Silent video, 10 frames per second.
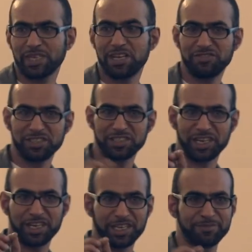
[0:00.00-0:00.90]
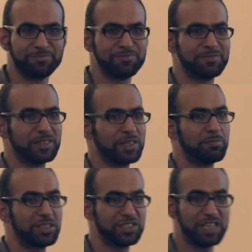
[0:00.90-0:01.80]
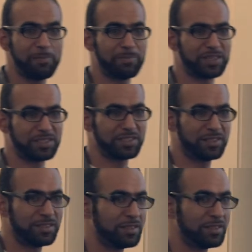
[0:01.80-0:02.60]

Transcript: Every Israeli. But numbers.